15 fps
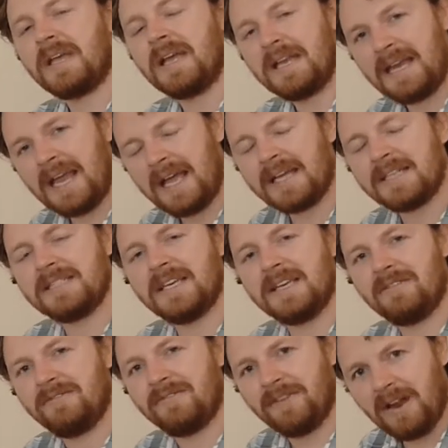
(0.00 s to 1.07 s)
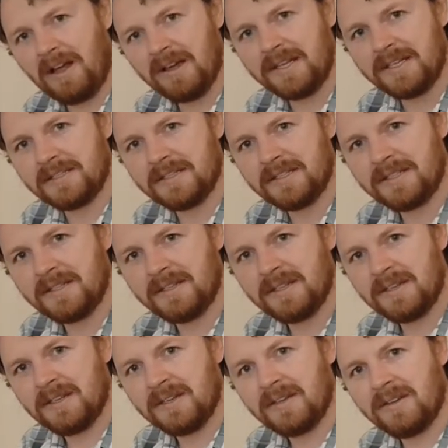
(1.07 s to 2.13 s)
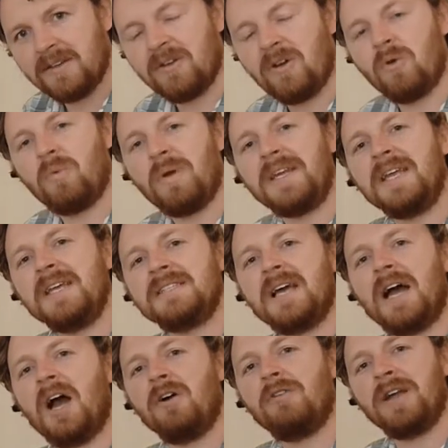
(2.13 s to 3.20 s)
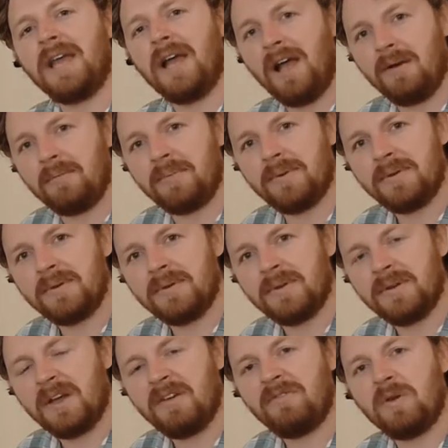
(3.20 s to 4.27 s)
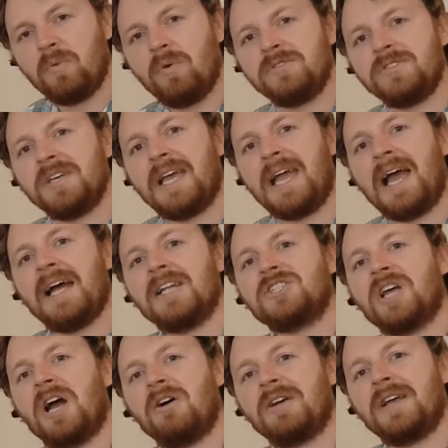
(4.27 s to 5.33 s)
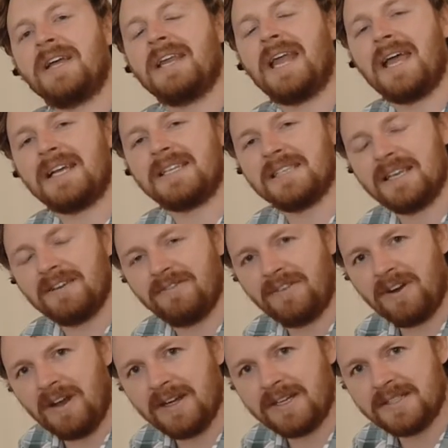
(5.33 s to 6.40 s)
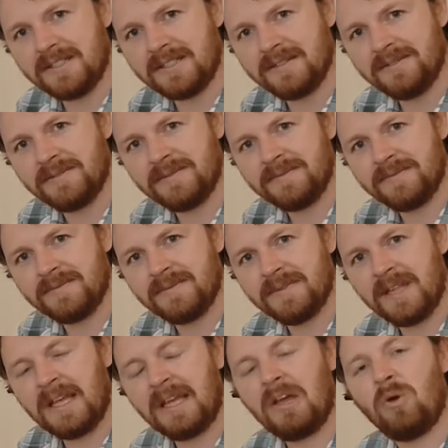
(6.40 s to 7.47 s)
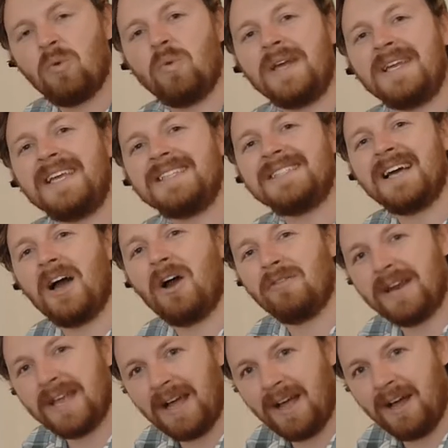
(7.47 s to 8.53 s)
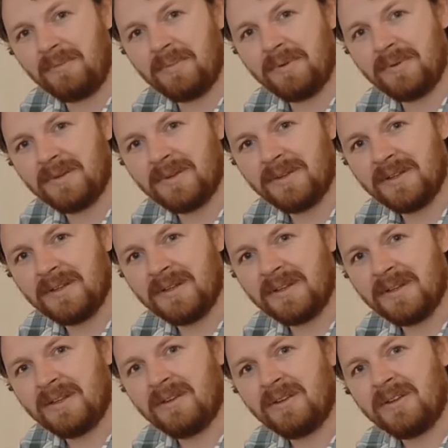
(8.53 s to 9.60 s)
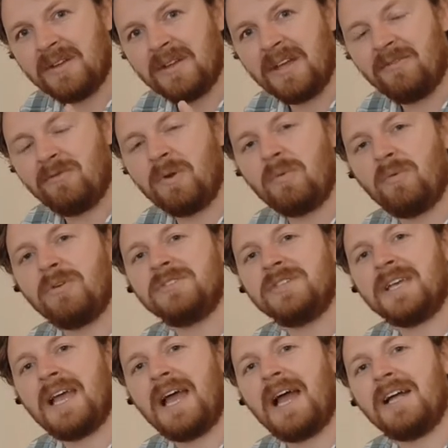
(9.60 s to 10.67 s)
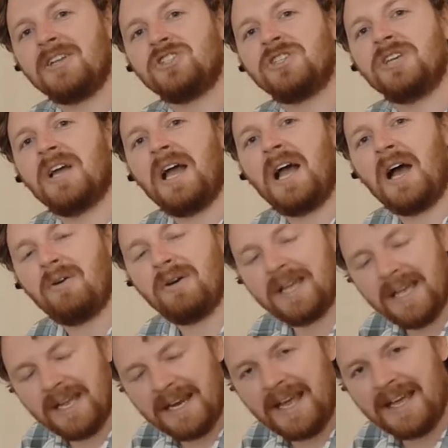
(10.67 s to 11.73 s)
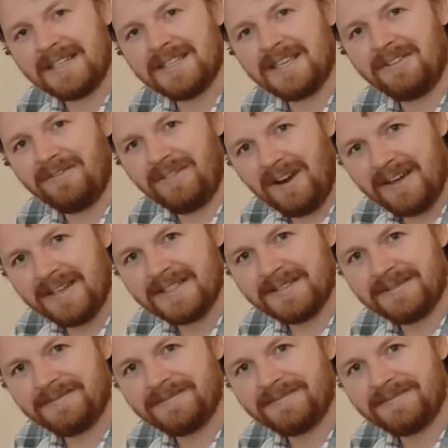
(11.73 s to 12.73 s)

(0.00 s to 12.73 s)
Connecting flight. We need to hurry up if we want to catch our connecting flight. We need to hurry up if we want to catch our connecting flight.